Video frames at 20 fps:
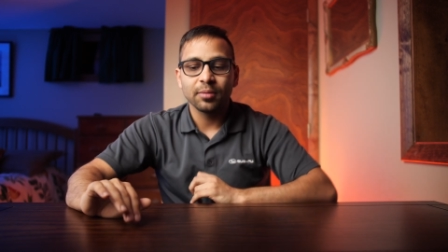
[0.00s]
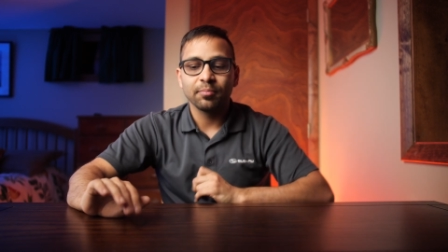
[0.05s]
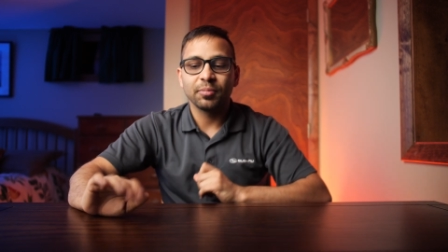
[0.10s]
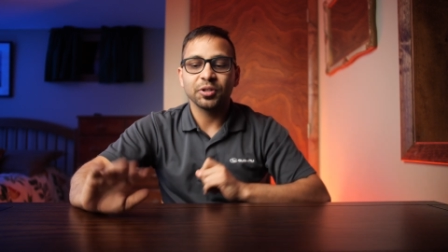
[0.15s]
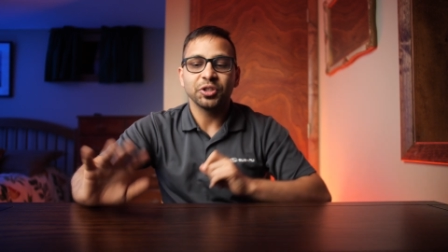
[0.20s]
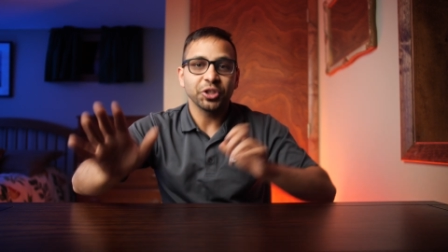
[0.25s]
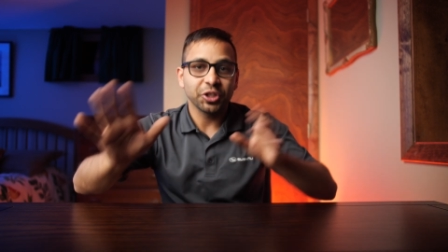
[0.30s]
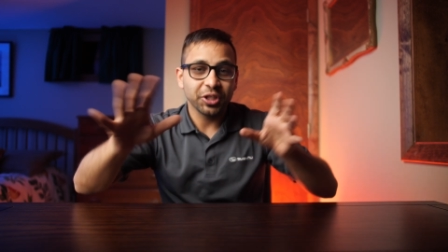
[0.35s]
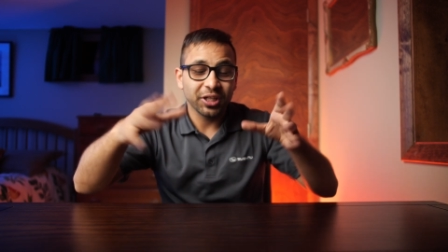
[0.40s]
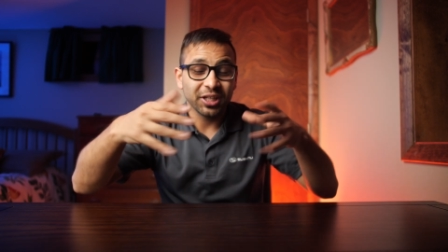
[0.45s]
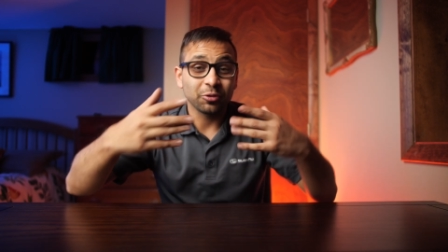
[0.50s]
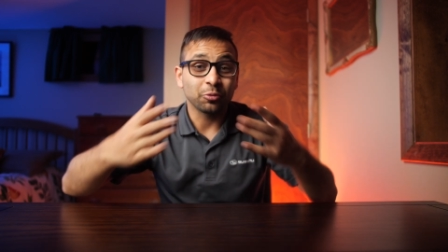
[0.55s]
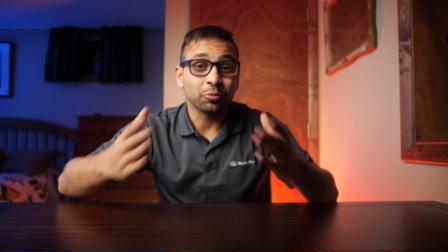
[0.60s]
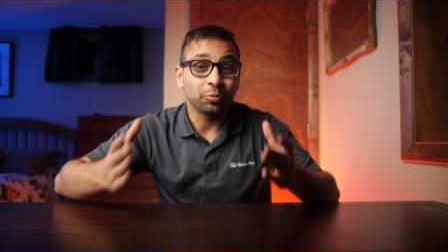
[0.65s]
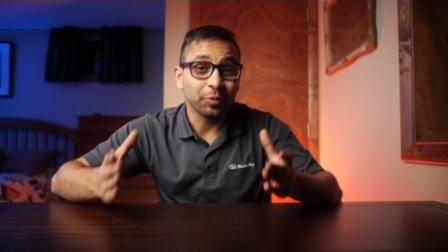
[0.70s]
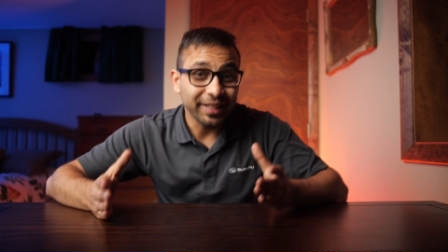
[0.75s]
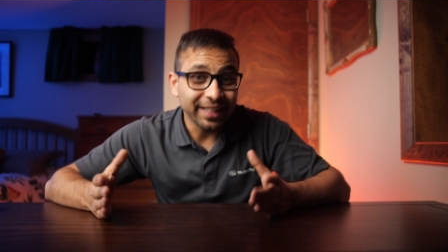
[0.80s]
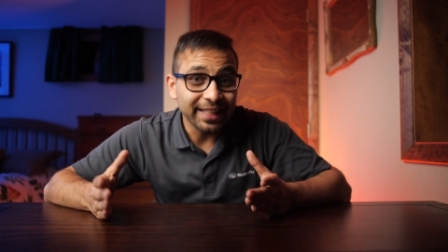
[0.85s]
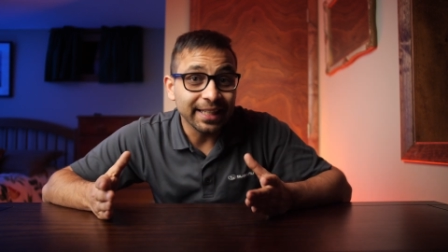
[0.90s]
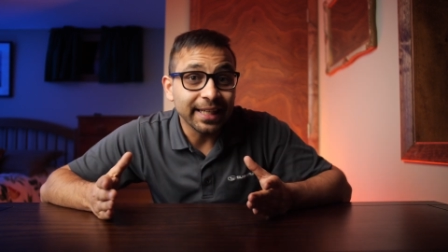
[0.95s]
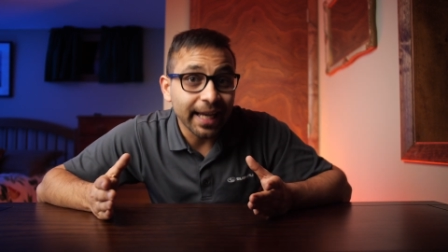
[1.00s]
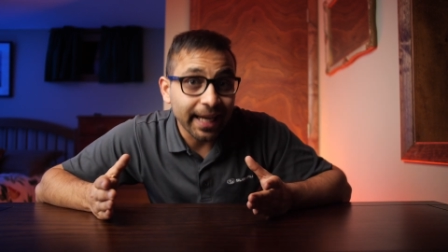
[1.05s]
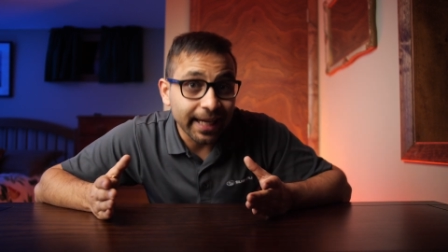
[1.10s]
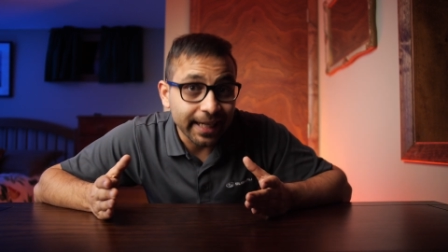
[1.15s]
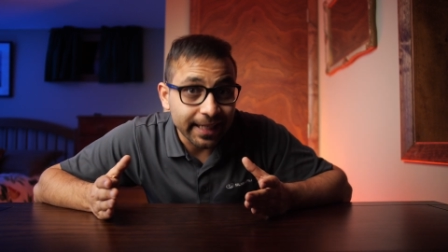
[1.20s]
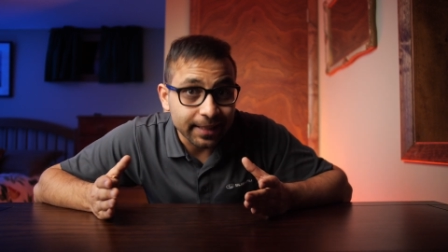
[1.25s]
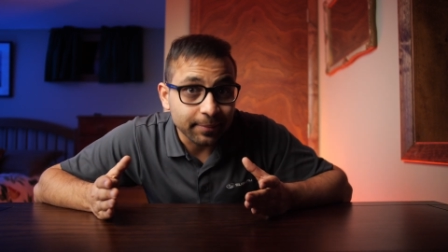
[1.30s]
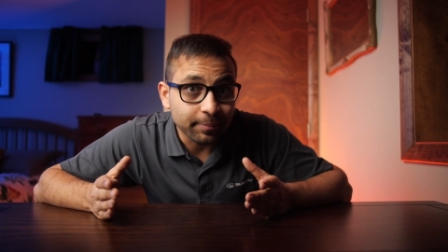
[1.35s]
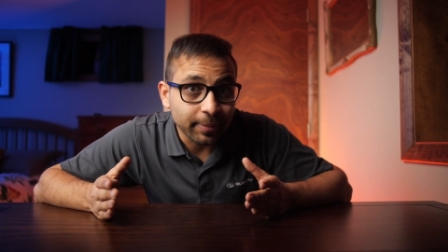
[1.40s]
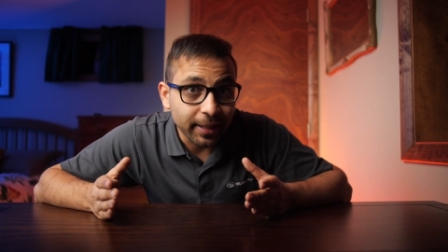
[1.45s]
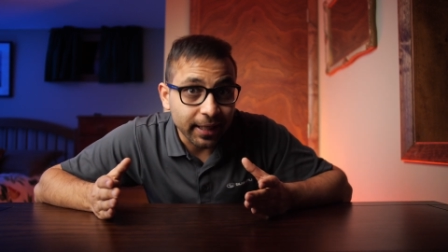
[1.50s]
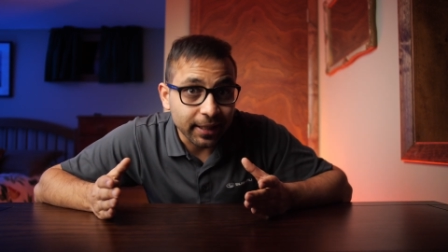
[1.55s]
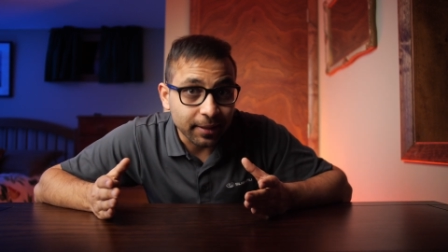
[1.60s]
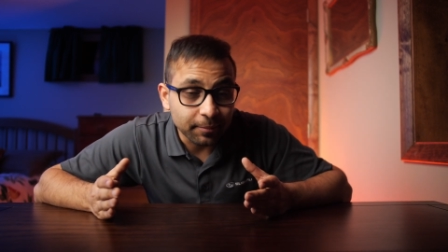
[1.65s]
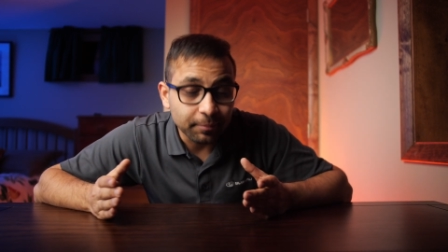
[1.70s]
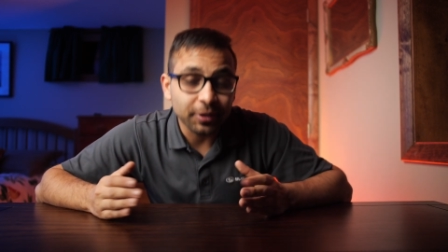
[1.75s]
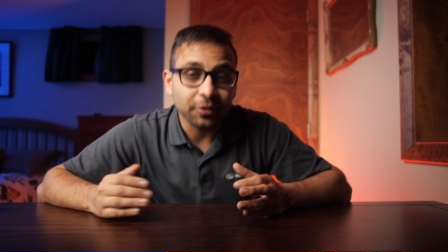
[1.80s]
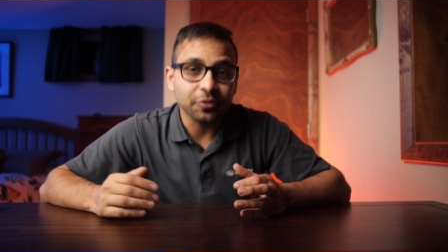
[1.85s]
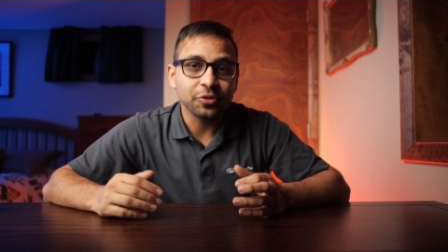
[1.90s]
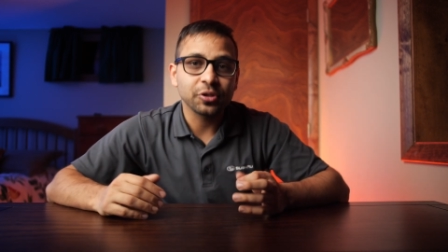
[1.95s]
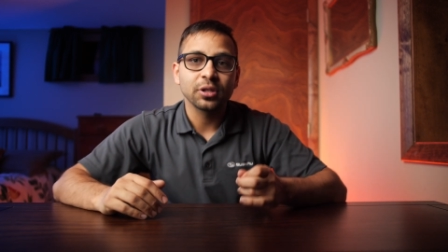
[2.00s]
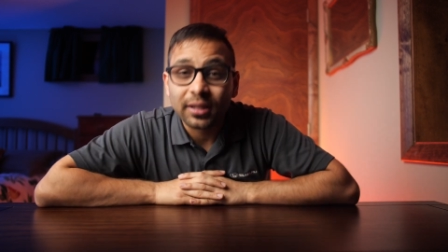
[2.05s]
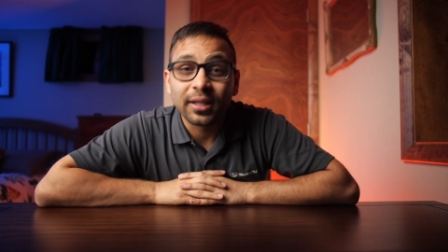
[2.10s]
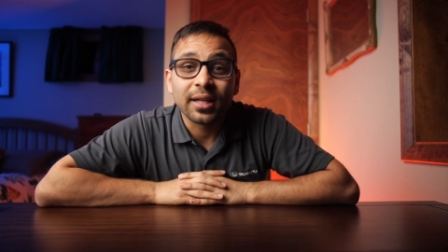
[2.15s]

but you're gonna regain it back in post.